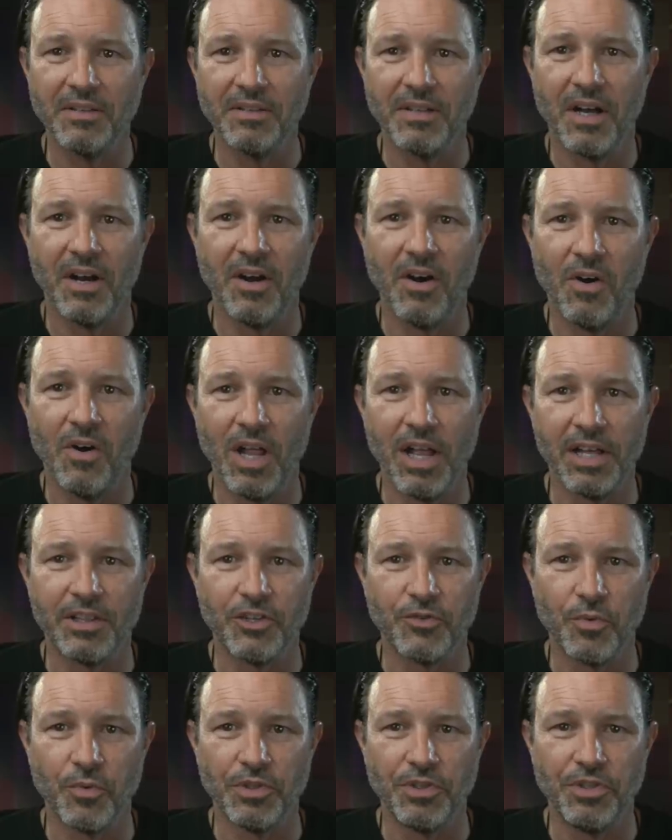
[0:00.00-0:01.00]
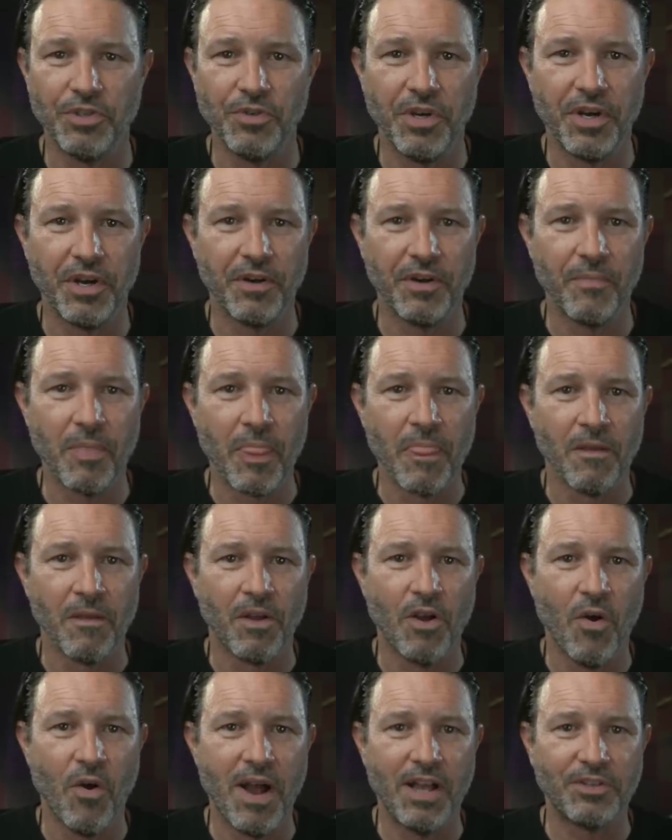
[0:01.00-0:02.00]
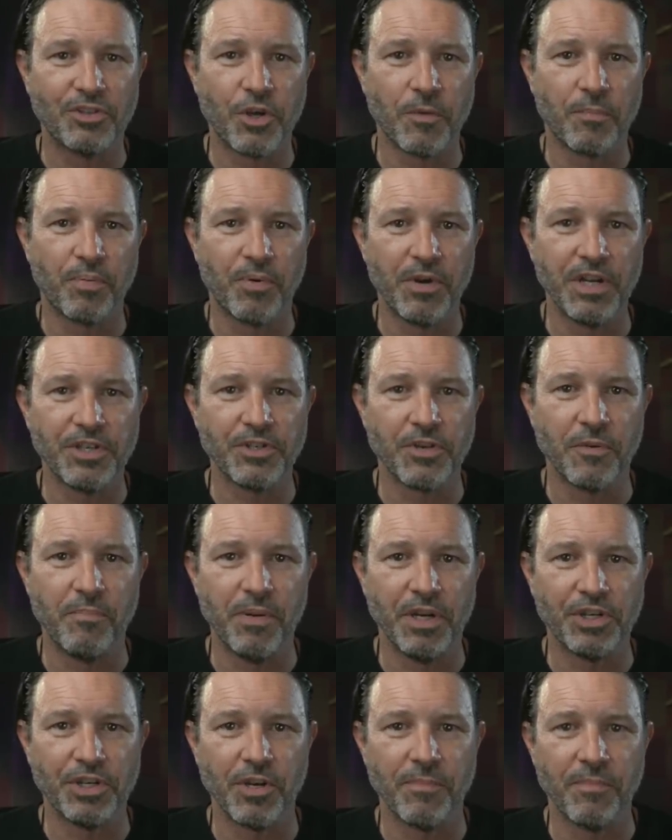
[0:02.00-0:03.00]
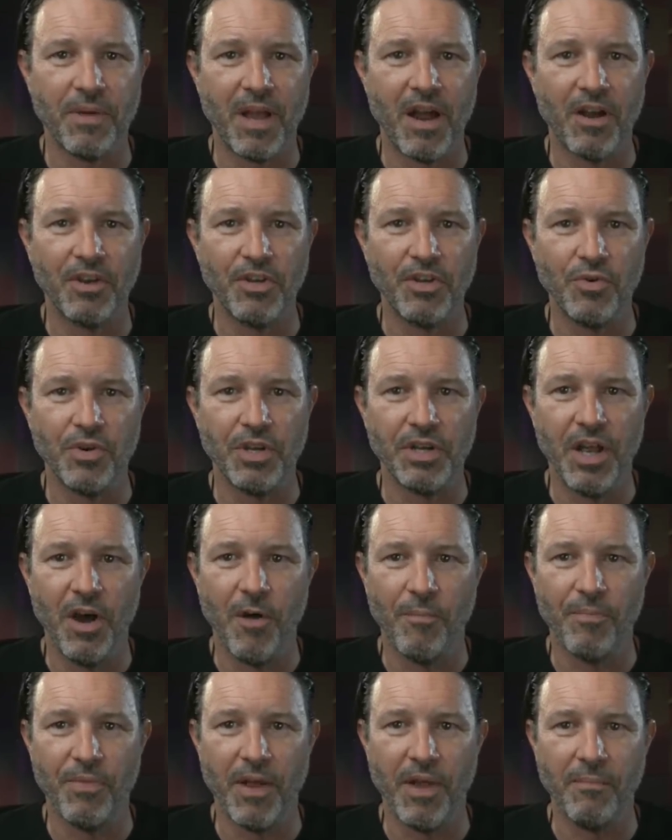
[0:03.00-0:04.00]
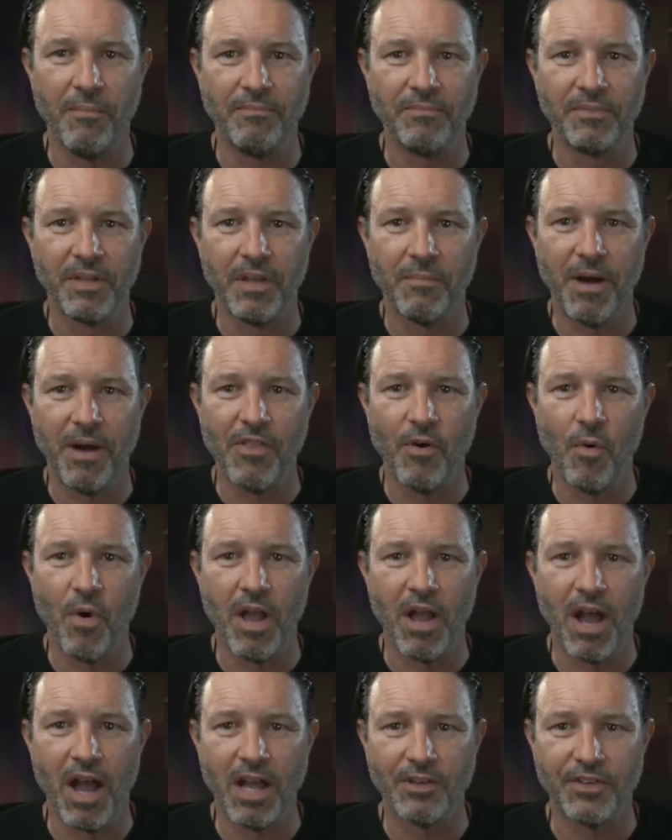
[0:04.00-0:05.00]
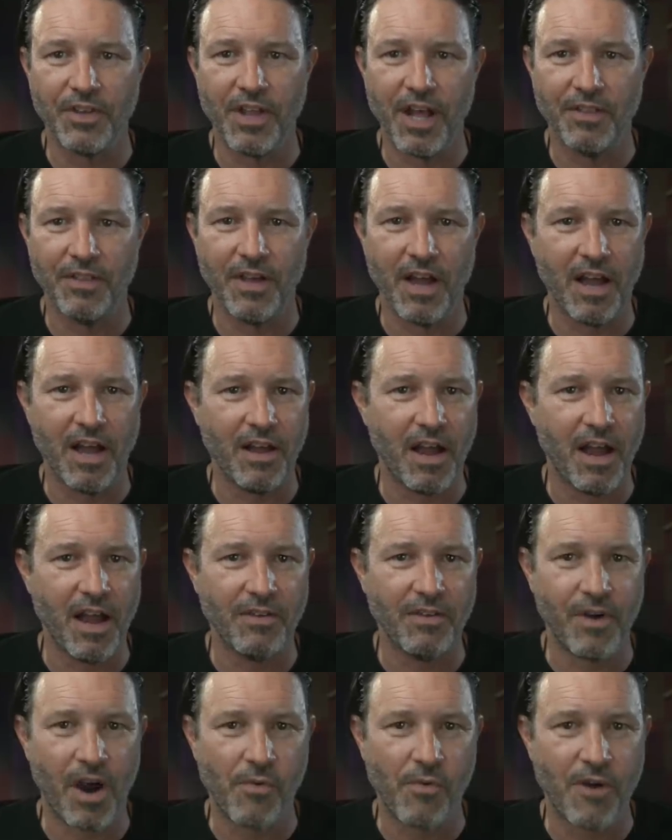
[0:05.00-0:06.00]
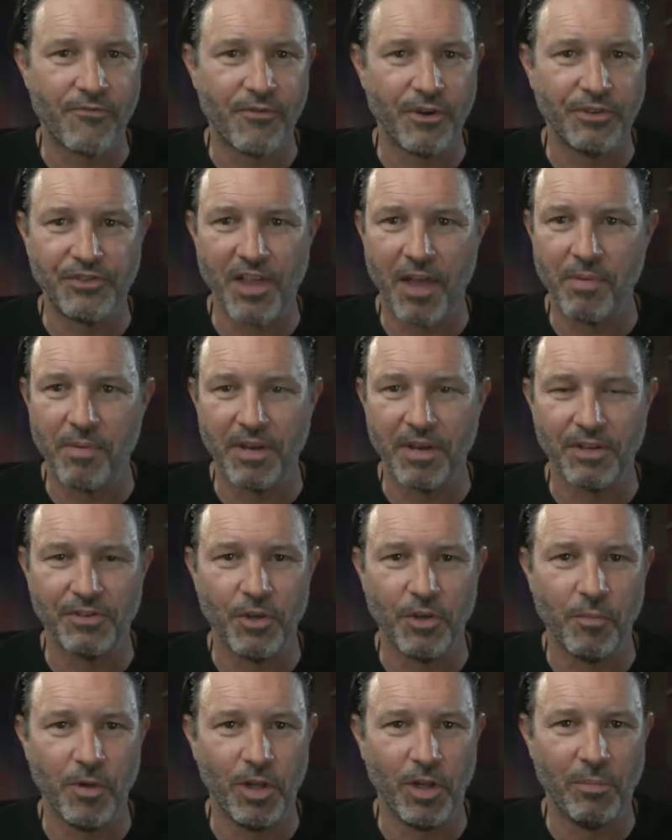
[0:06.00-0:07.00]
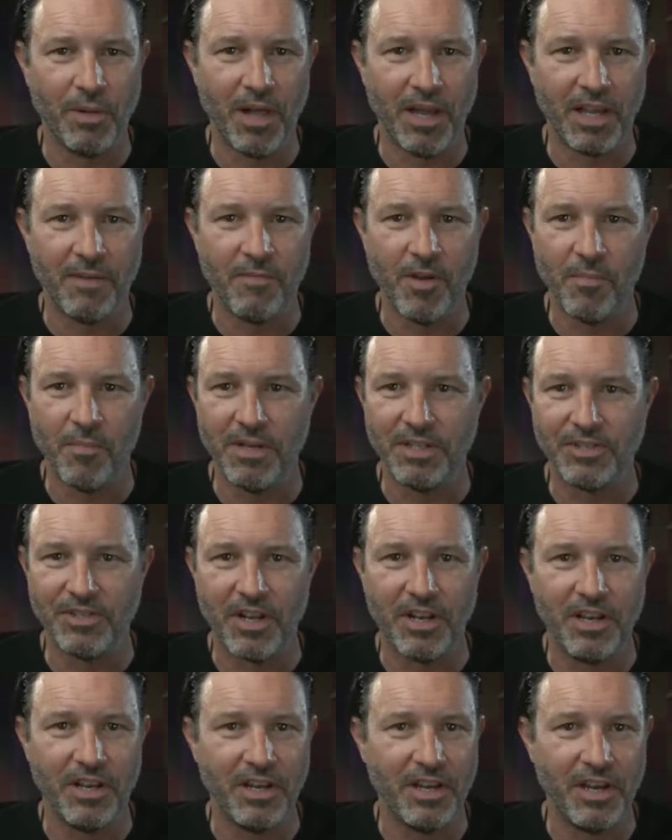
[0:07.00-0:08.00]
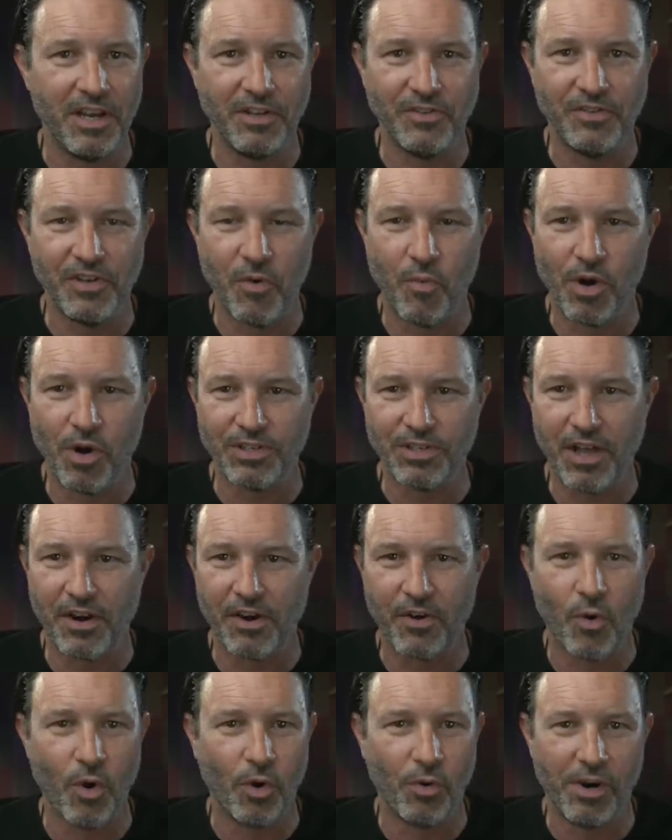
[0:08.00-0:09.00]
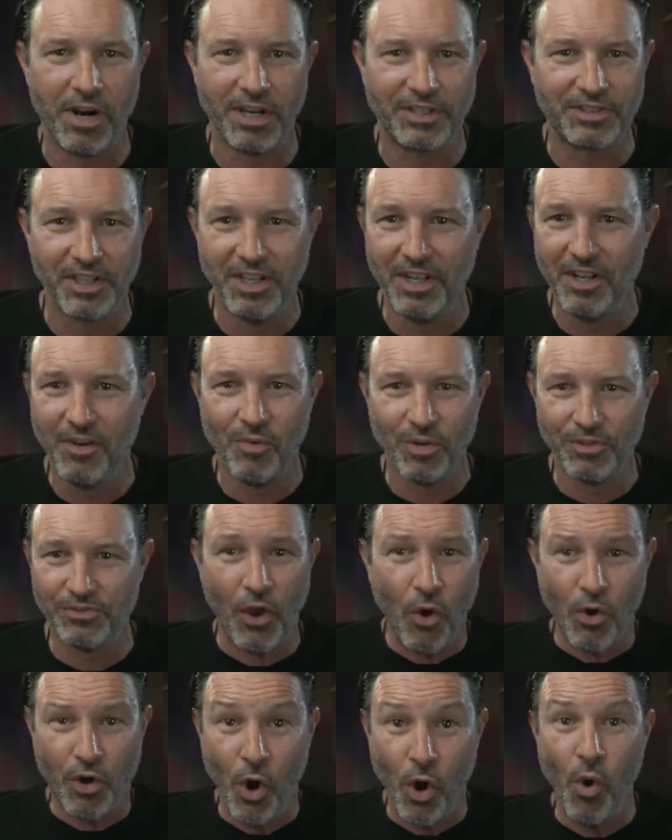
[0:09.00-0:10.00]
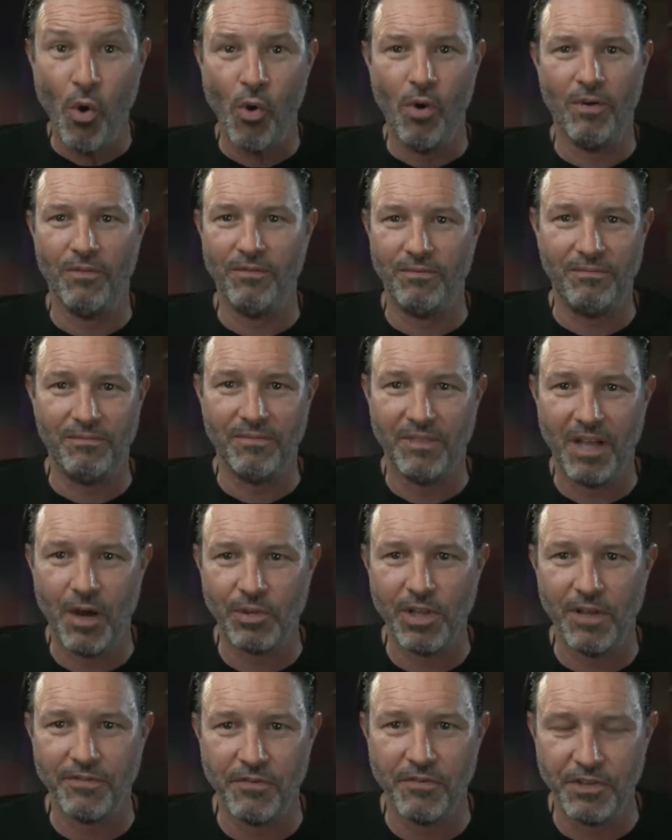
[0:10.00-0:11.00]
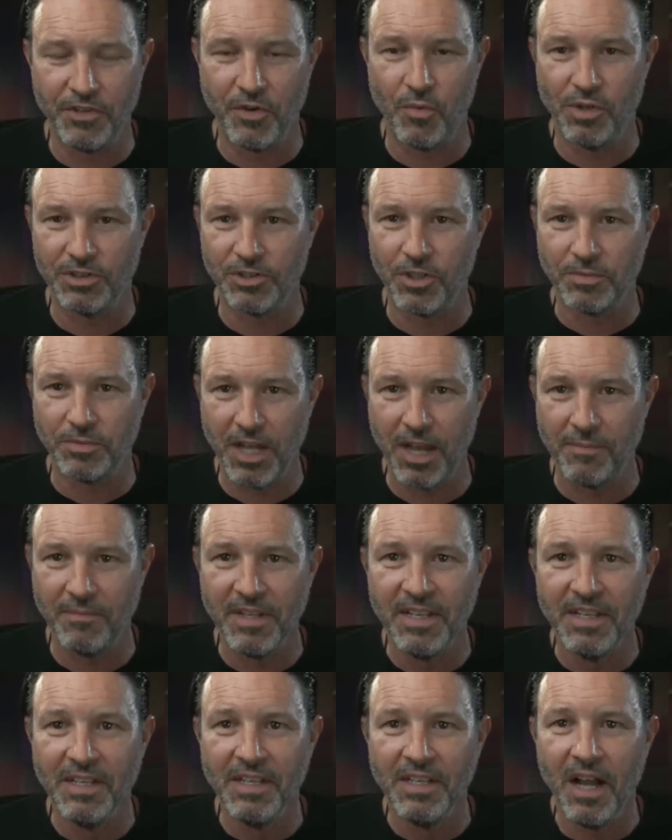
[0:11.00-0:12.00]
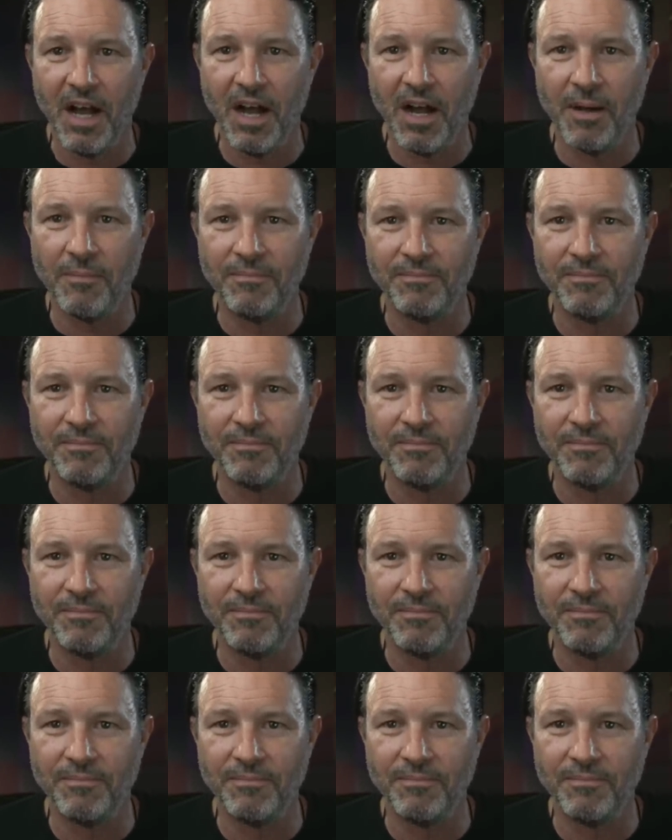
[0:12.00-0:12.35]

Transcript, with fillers: Oh, I like this one too. Here, go ask your priest or bishop how you can help them. By the way, I I, I referenced that because Hillbilly Black emailed me and said he he he works out on oil rigs. So cool. I would love to visit one sometime. Um,